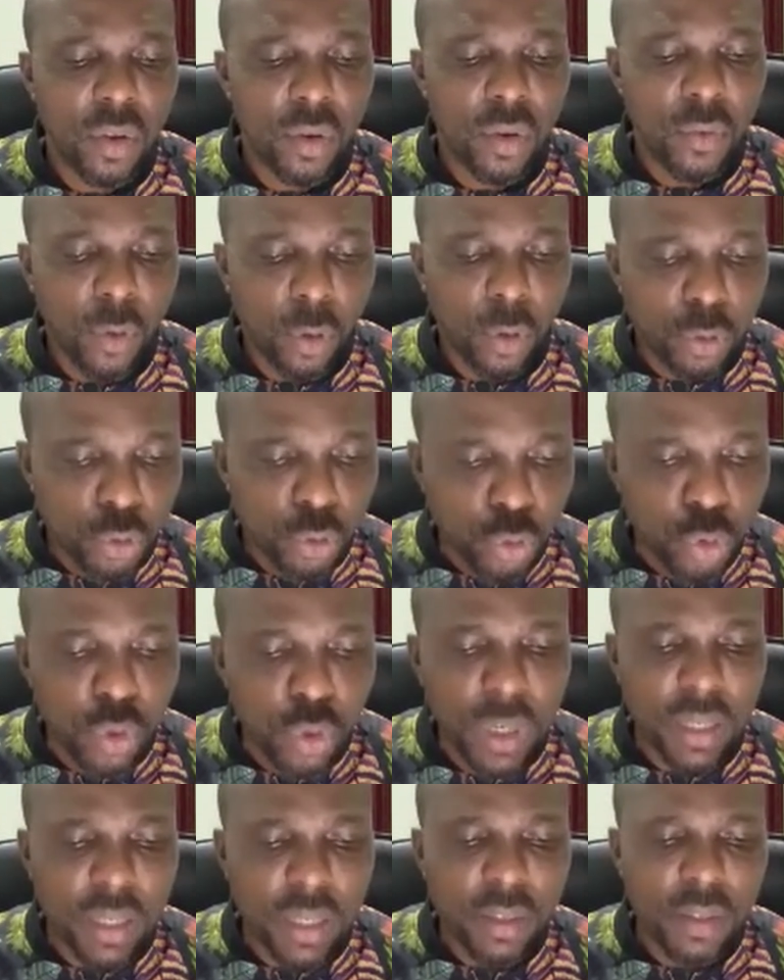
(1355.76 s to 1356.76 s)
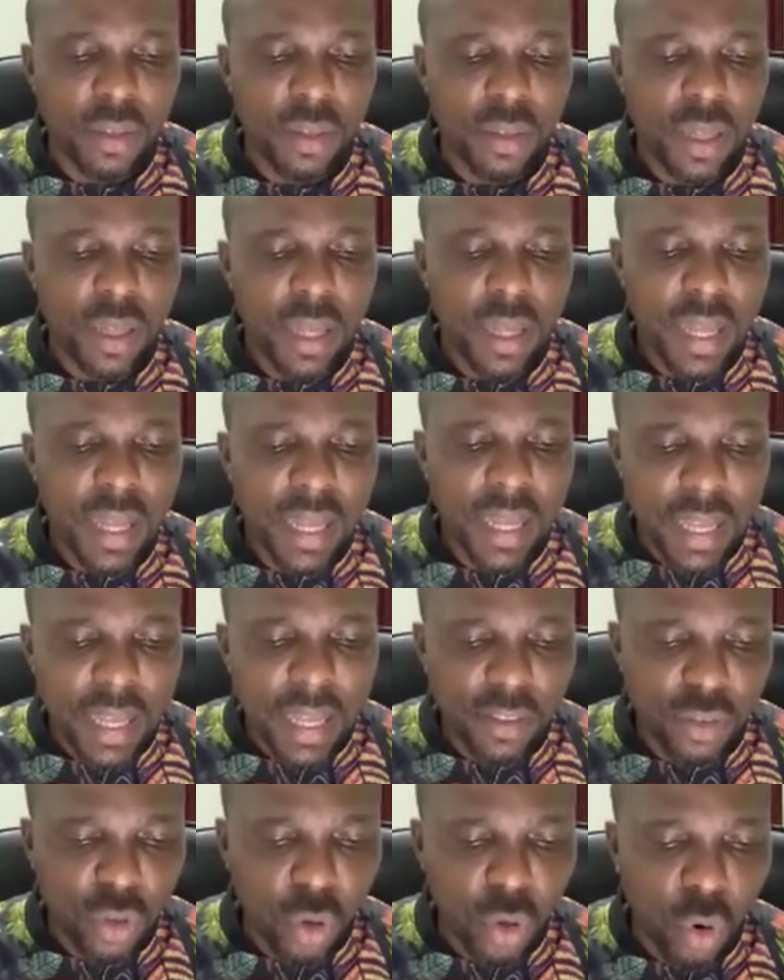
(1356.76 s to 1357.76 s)
For truly,
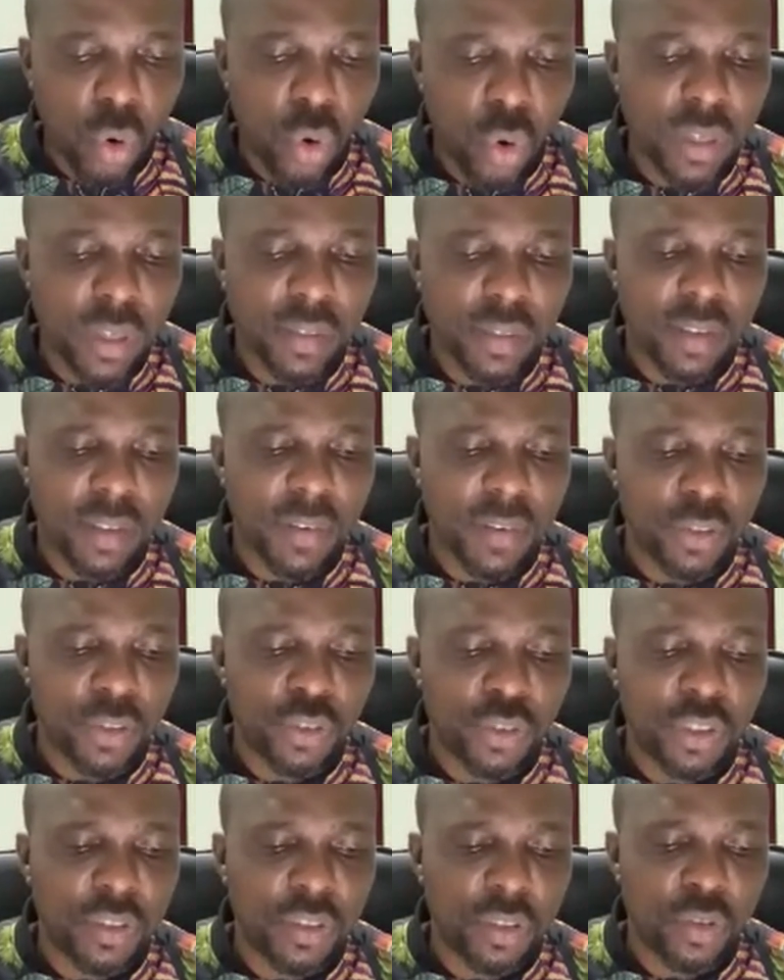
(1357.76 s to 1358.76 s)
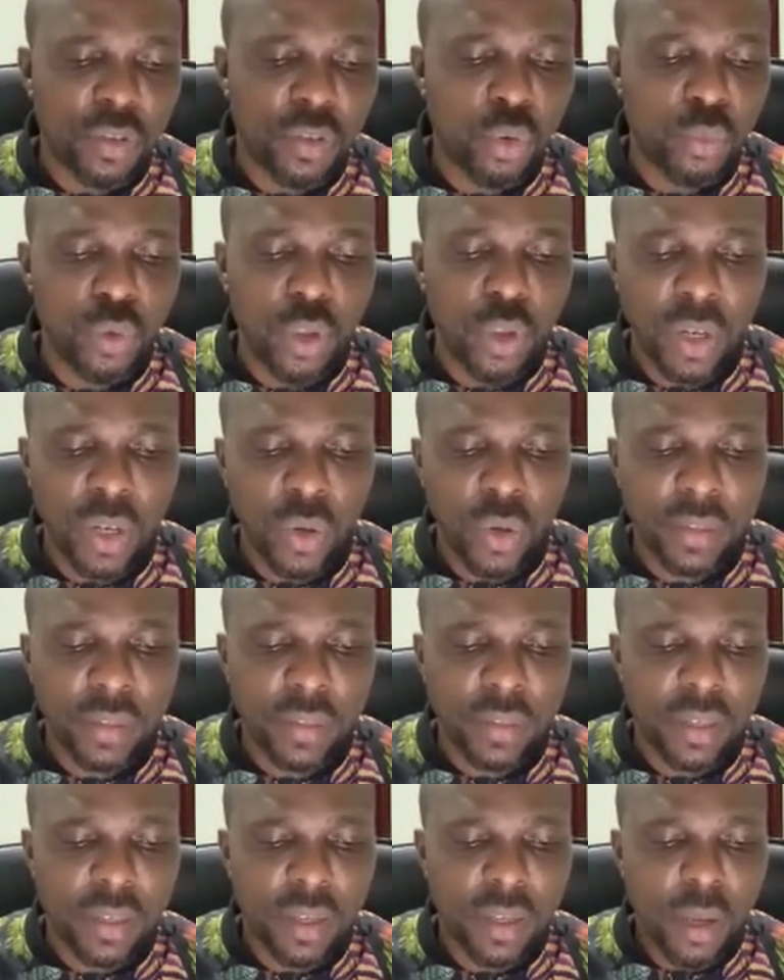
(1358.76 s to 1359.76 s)
against your holy servant Jesus, whom you
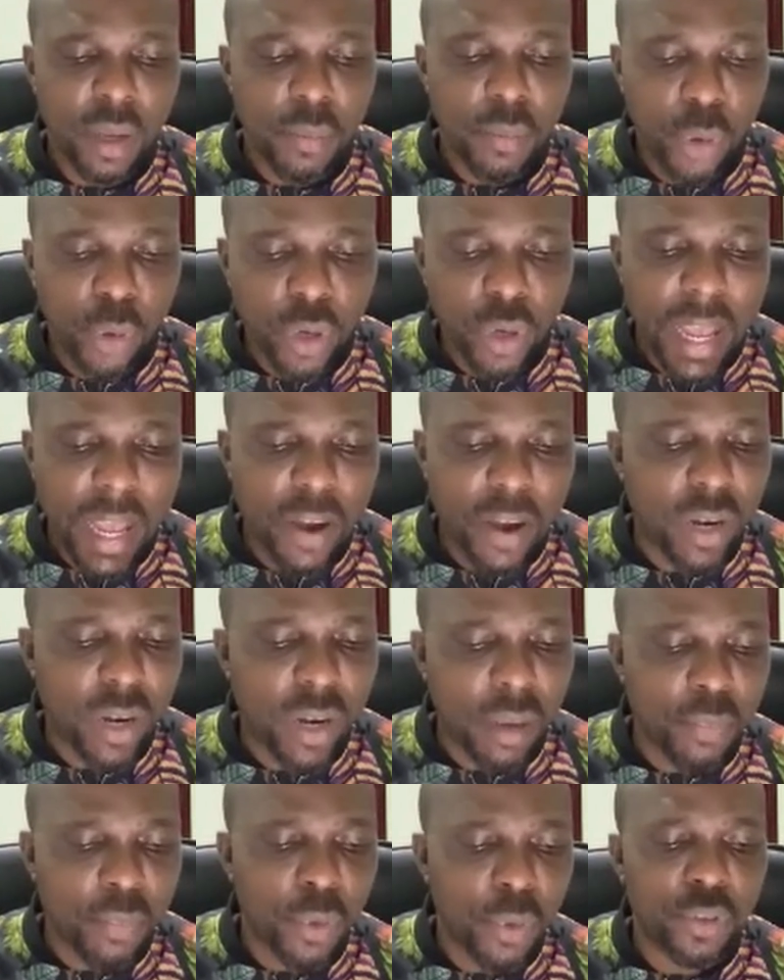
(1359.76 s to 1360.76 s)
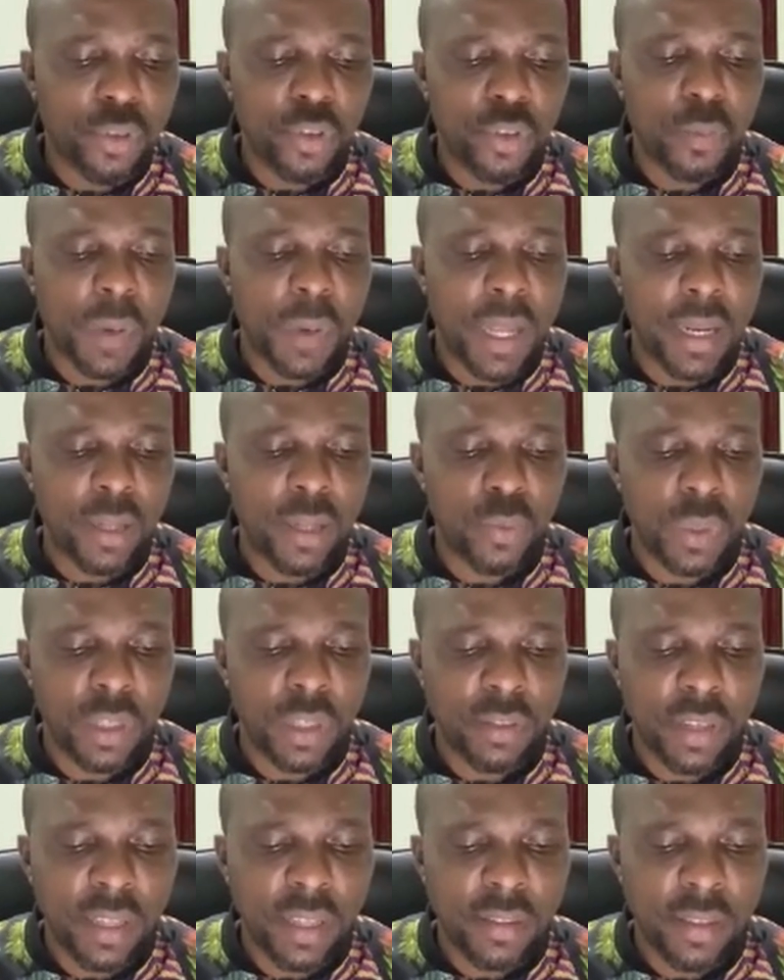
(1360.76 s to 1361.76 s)
anointed, both Herod and Pontius Pilate with the
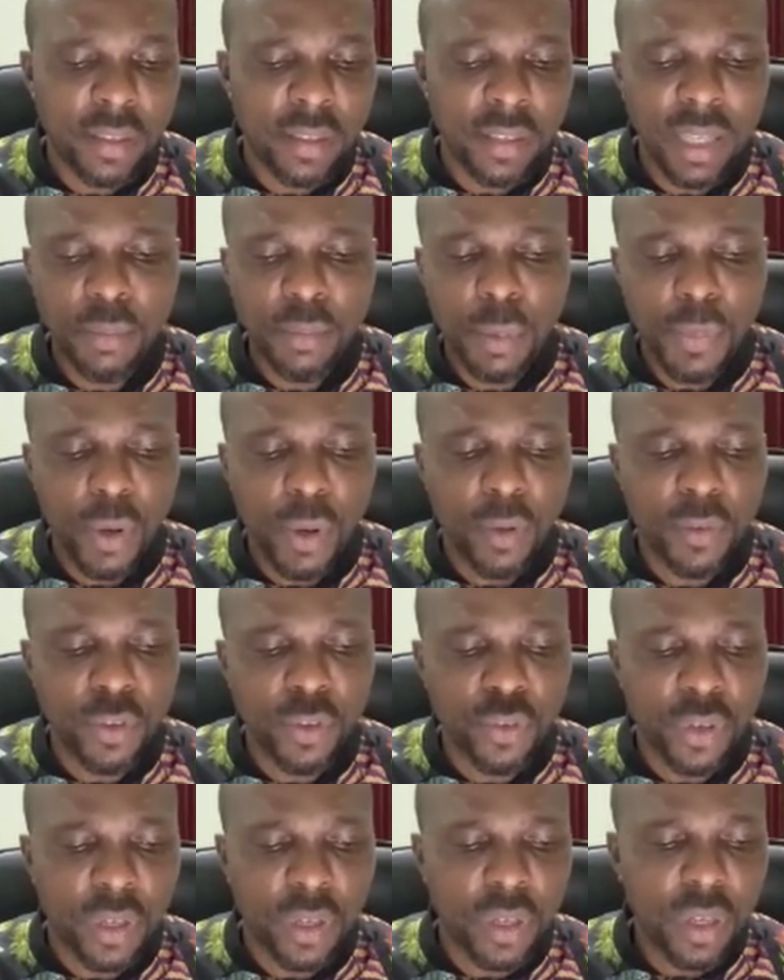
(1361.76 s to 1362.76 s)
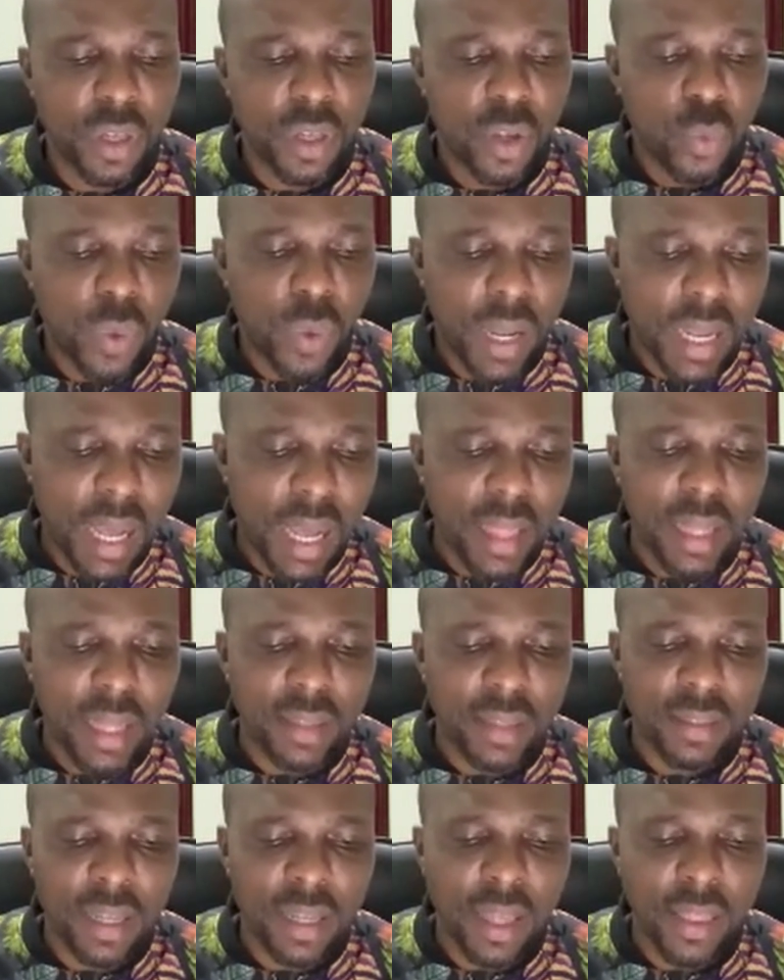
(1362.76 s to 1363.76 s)
Gentiles and the people of Israel were gathered
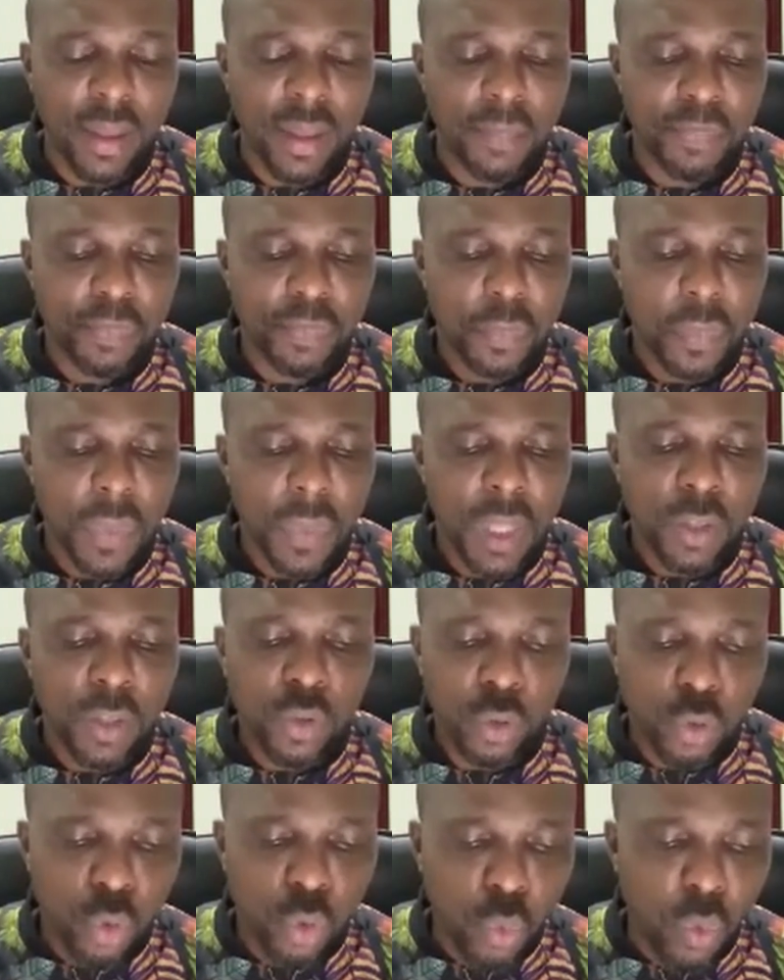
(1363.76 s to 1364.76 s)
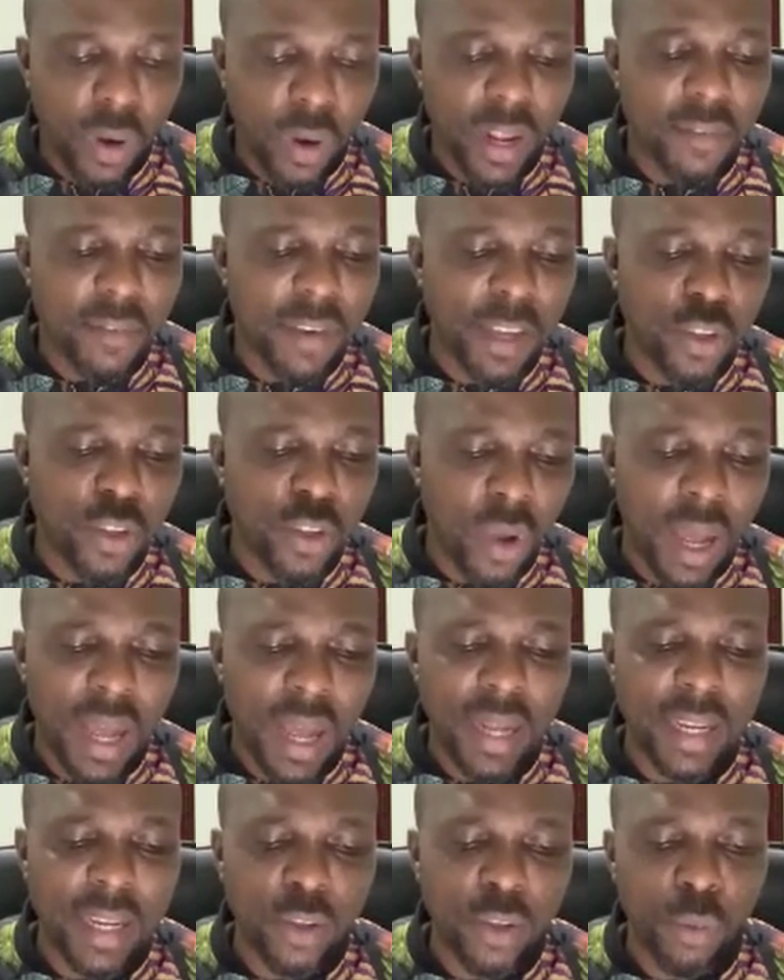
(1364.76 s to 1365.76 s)
together to do whatever your
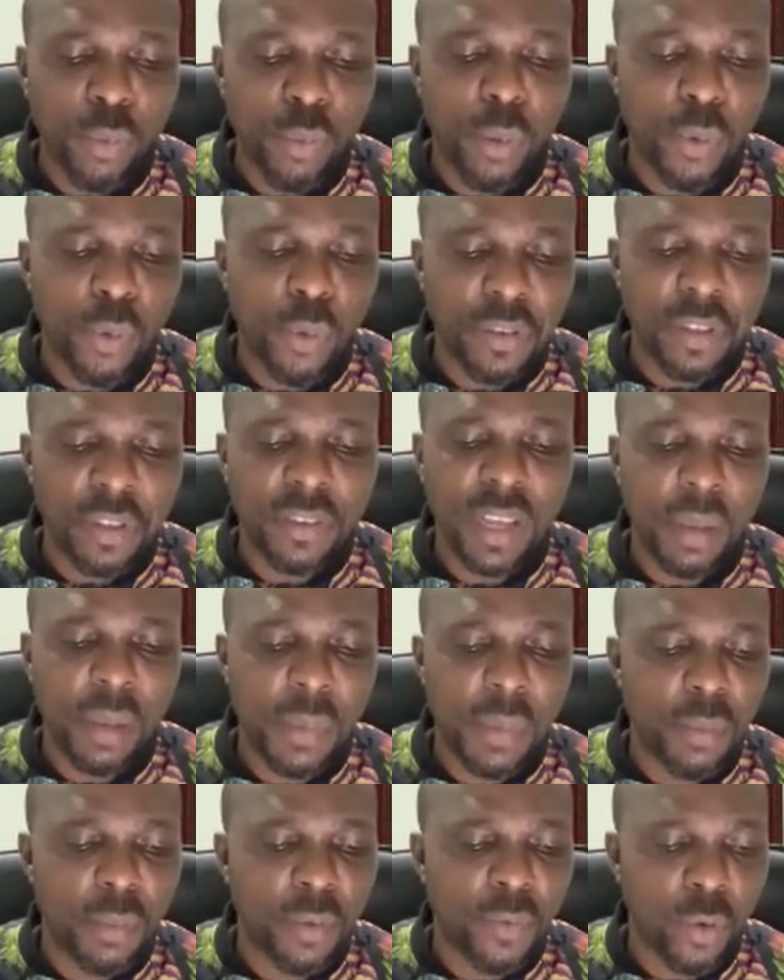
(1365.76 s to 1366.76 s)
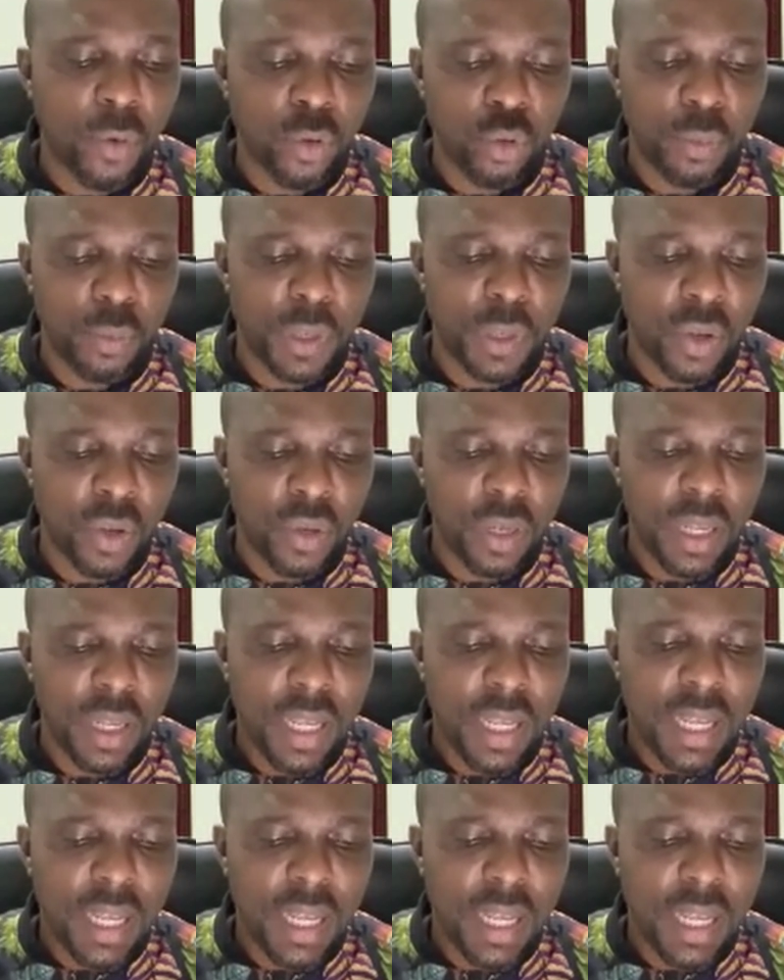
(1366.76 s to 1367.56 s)
hand and your purpose determined before to be done.